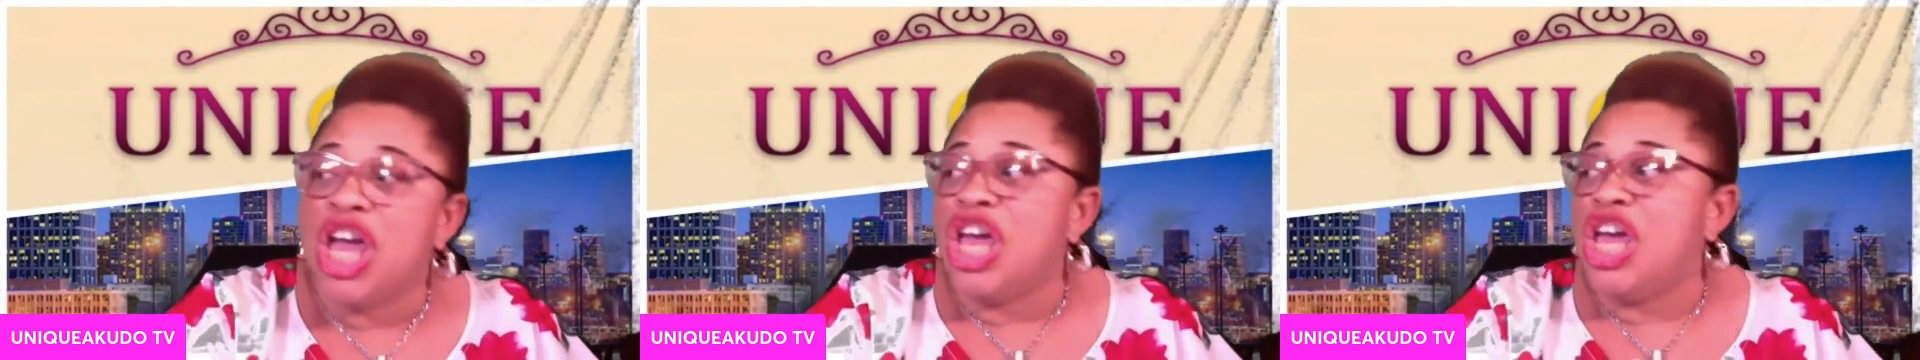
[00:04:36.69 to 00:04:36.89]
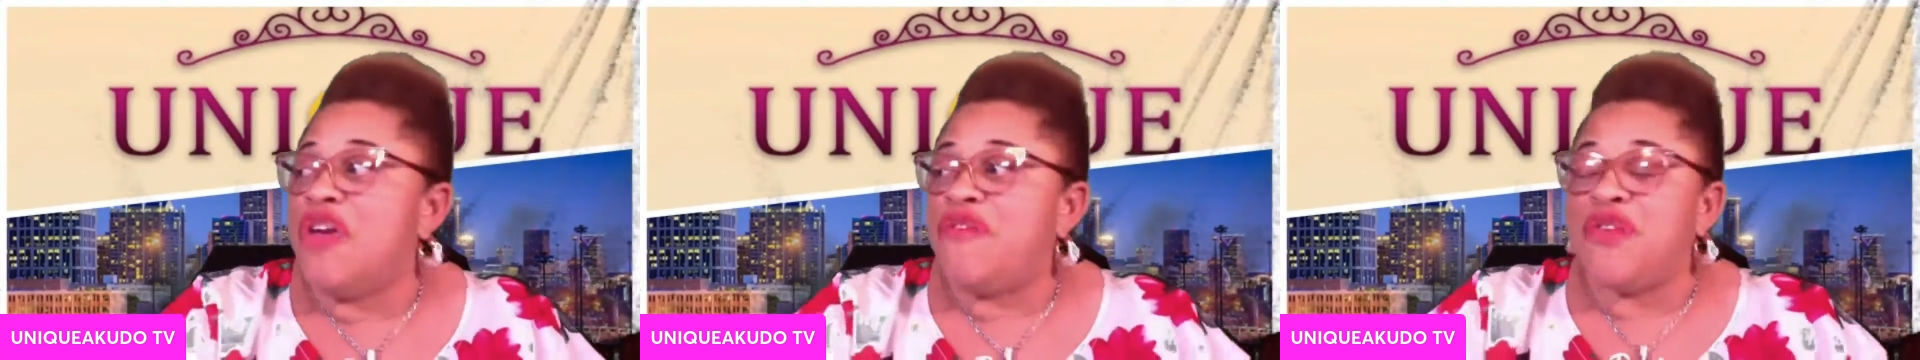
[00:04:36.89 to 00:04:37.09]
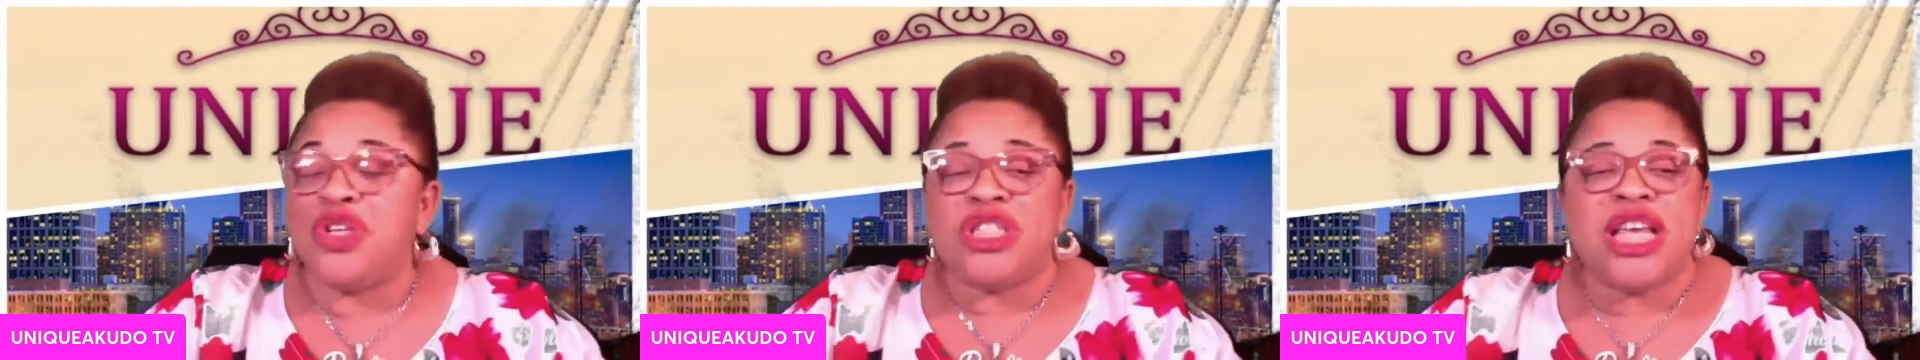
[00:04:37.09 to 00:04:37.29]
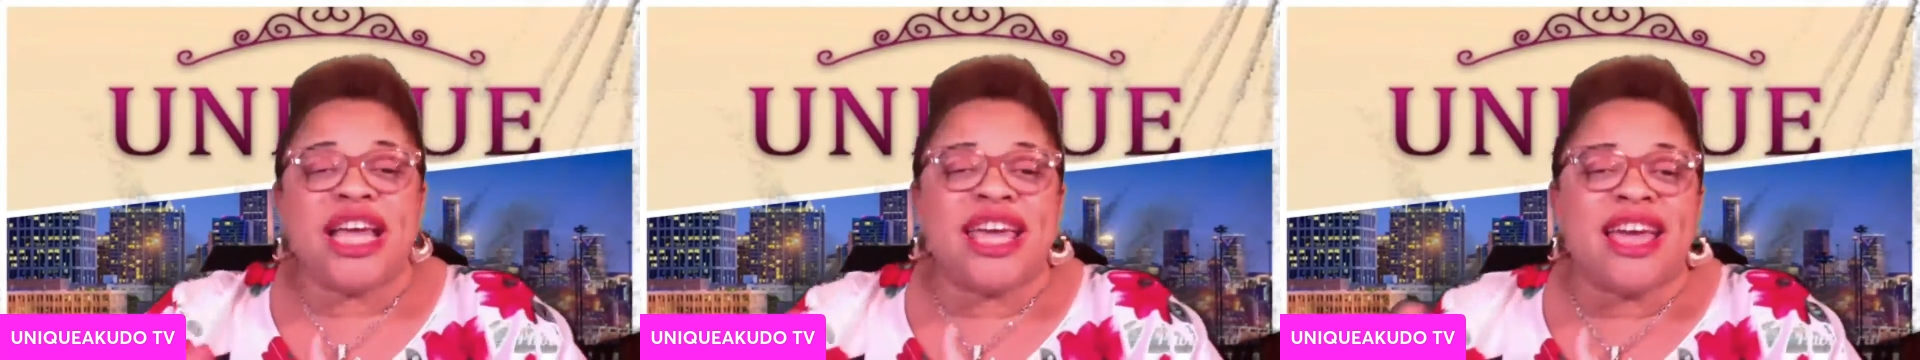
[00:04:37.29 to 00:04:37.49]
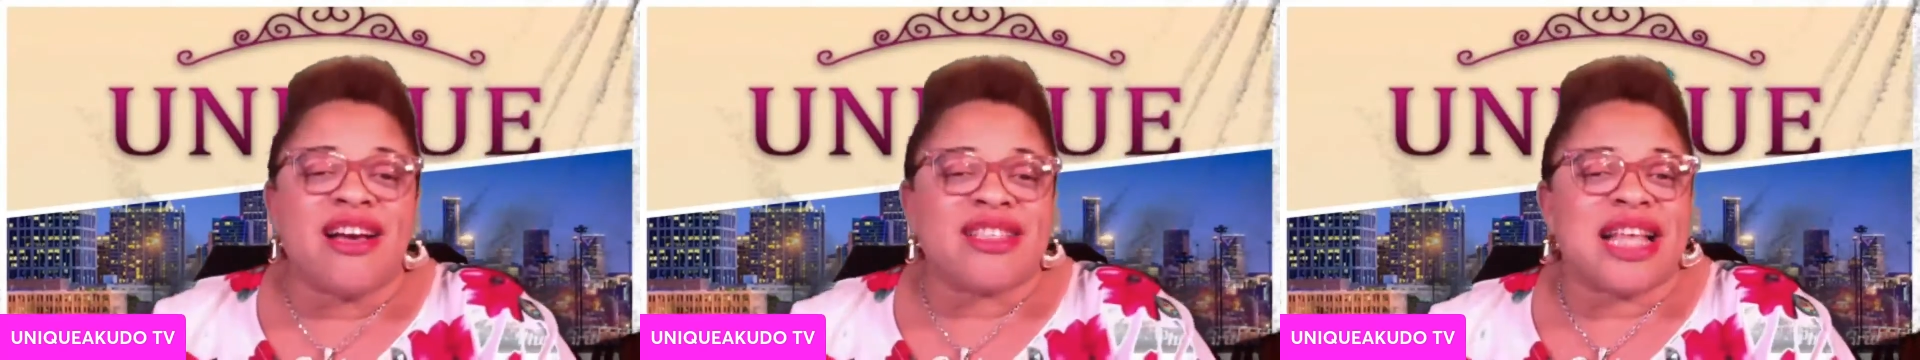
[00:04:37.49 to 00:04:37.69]
If you see
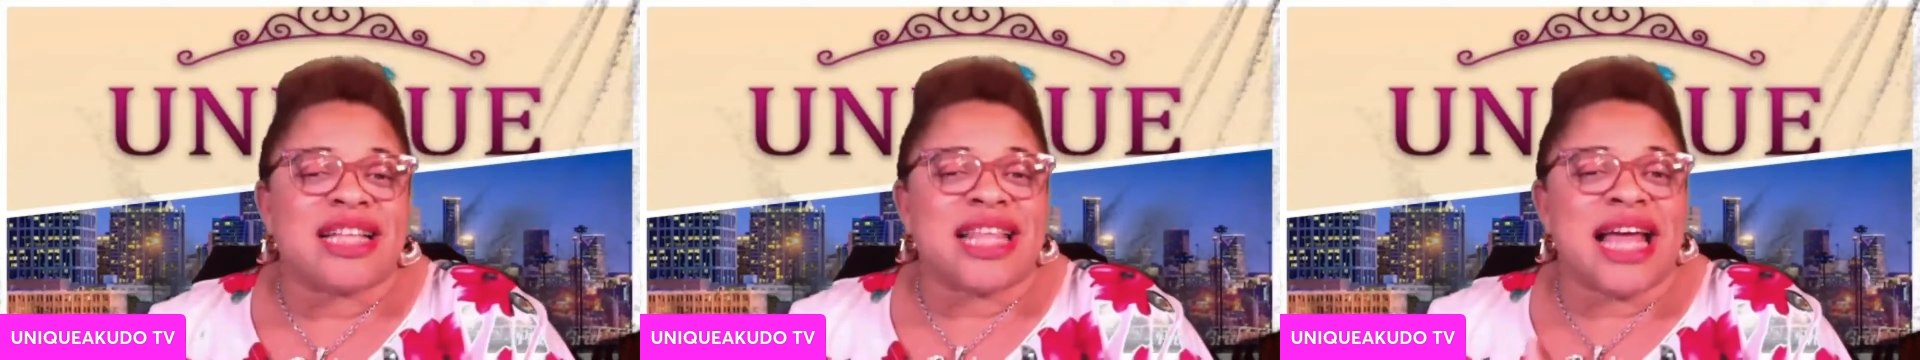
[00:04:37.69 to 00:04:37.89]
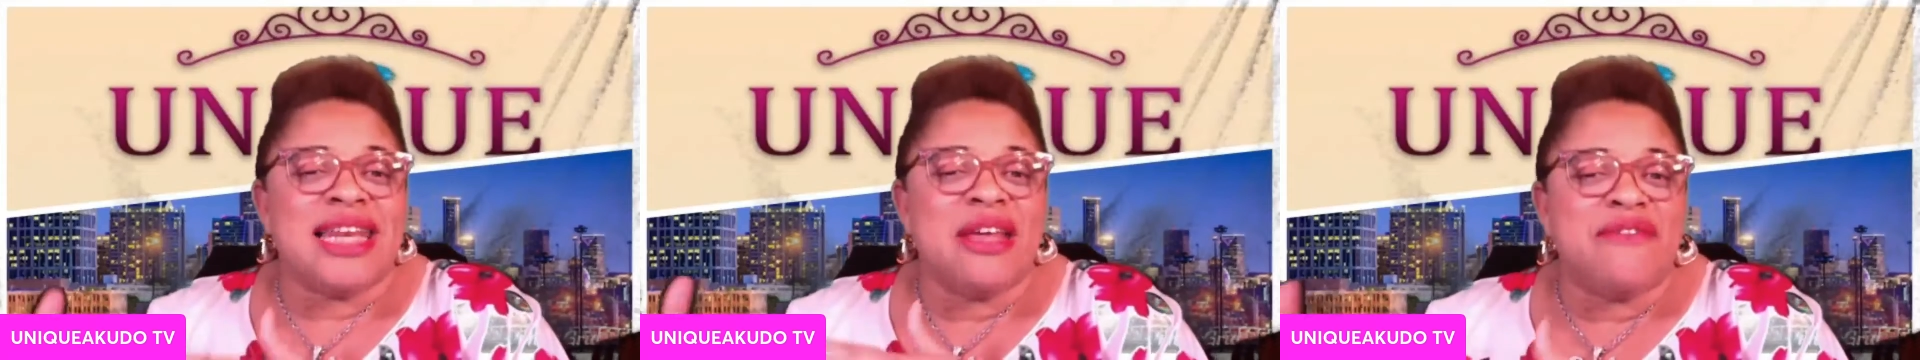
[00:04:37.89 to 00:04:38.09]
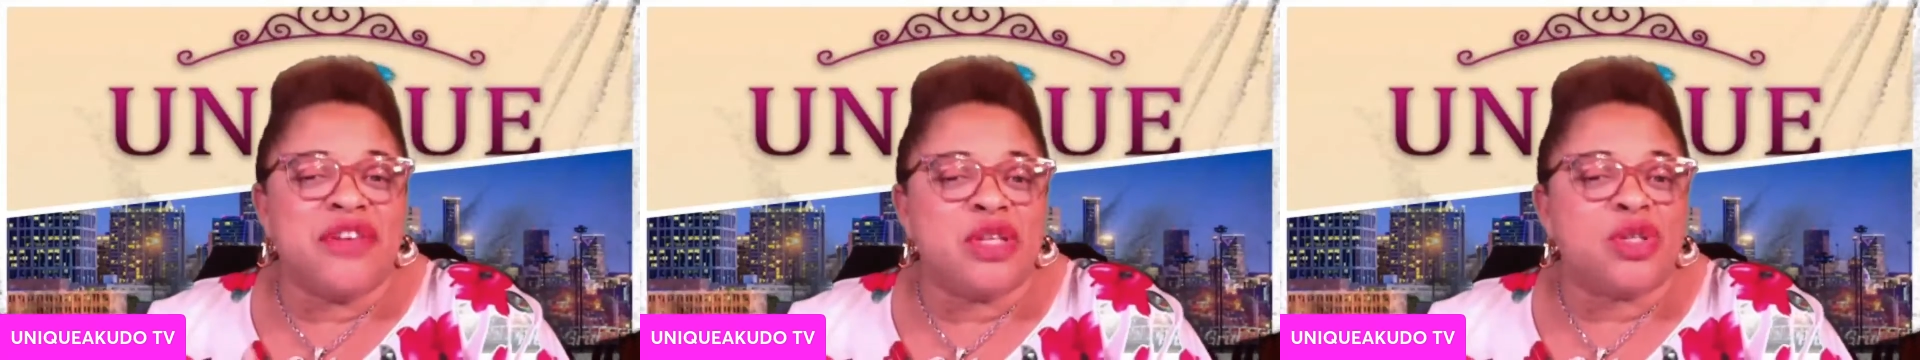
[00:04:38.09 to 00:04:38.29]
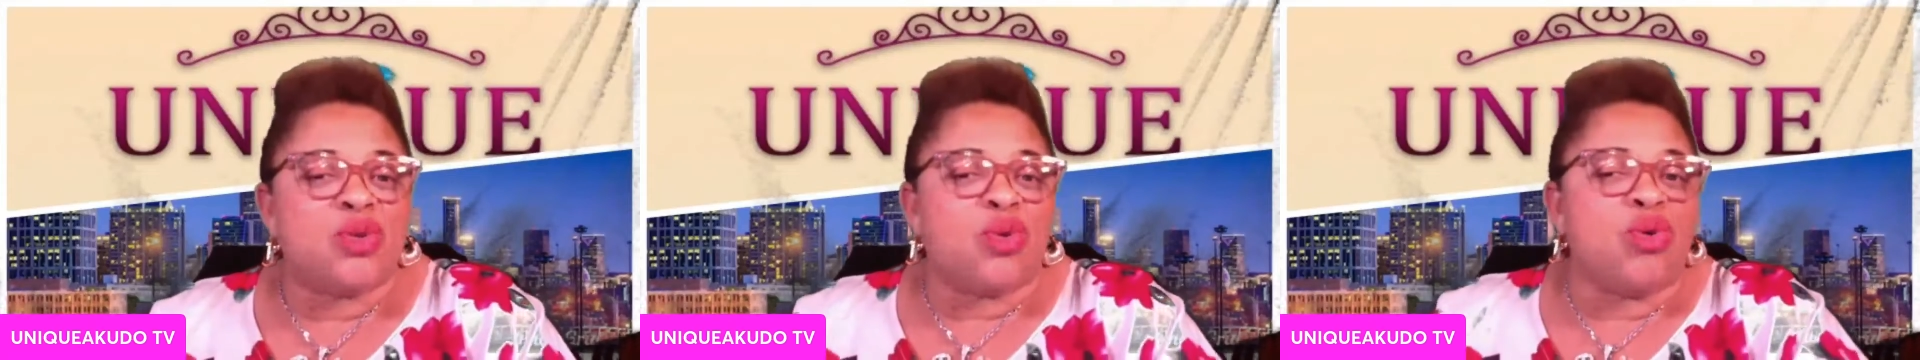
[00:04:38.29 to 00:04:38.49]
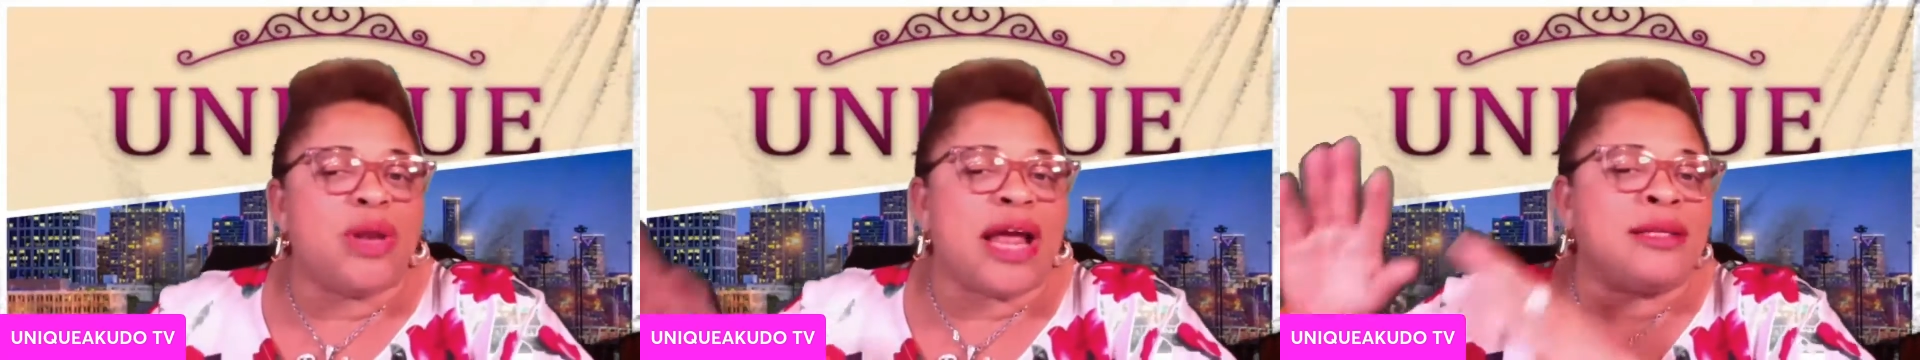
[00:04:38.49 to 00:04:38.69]
girls that are leaving school